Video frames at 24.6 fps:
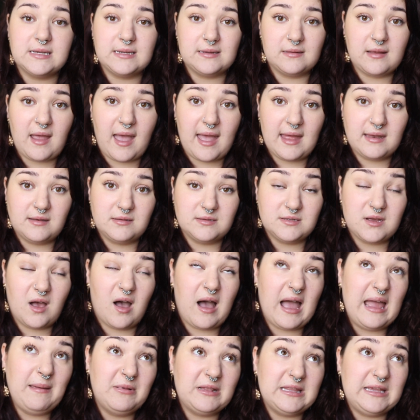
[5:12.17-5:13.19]
And
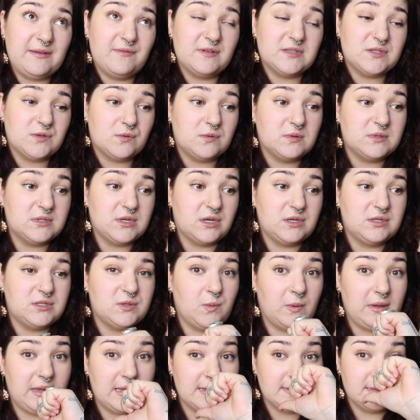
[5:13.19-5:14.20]
I believe it's also
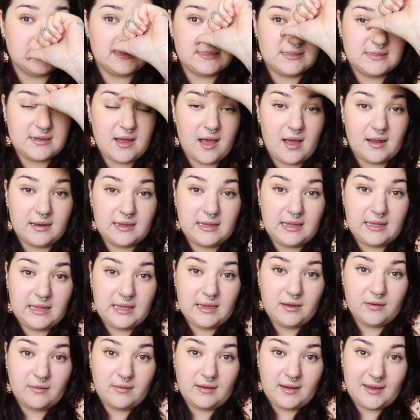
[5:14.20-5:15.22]
so we can start
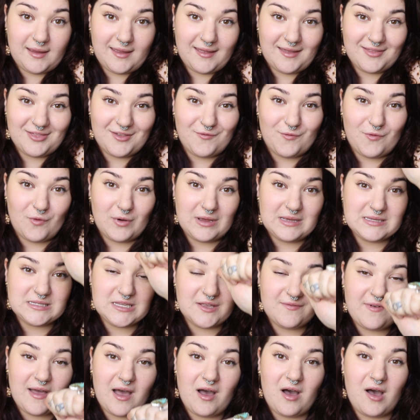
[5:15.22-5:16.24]
hearing the
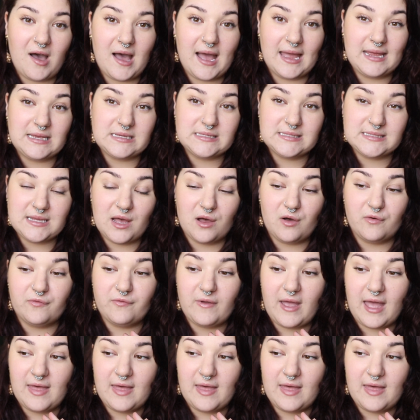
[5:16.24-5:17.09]
voice of our higher self